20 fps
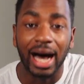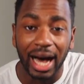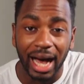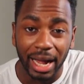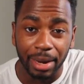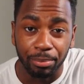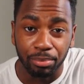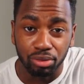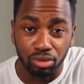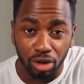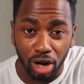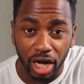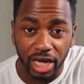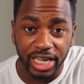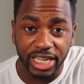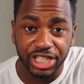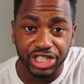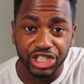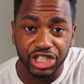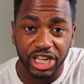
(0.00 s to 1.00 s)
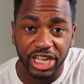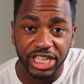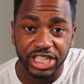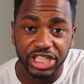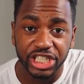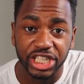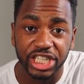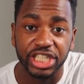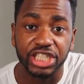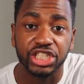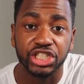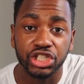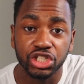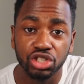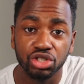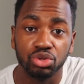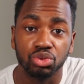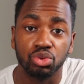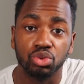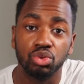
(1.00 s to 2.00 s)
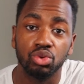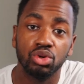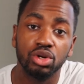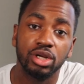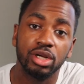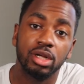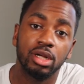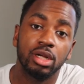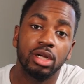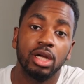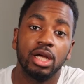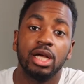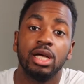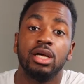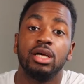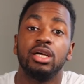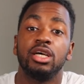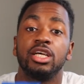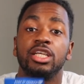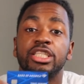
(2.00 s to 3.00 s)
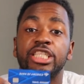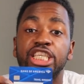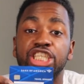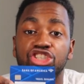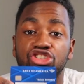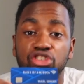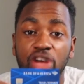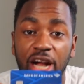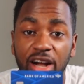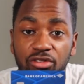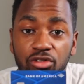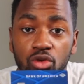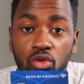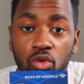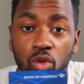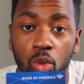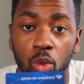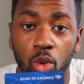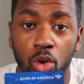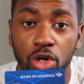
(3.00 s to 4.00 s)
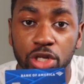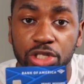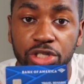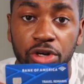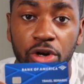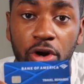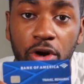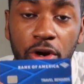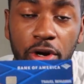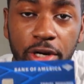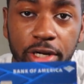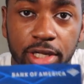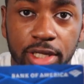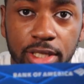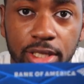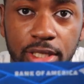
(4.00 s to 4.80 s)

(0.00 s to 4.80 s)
I product changed it to the travel rewards card.